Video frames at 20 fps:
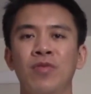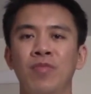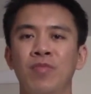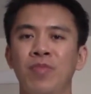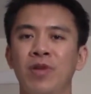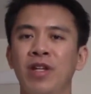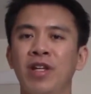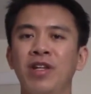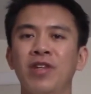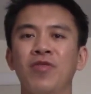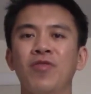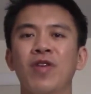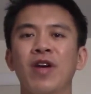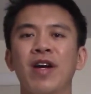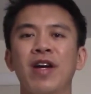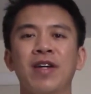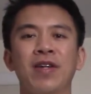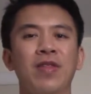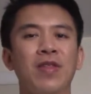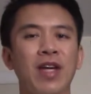But
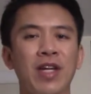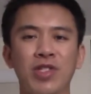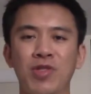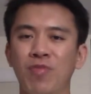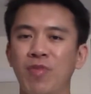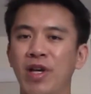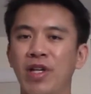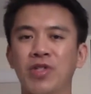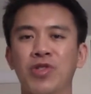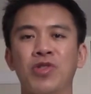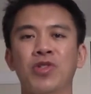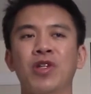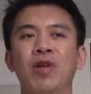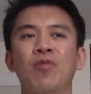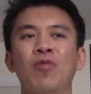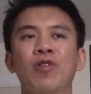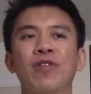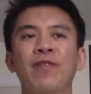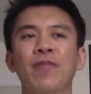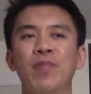anyway, that's my
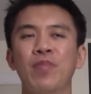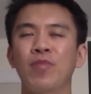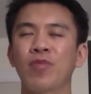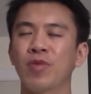summary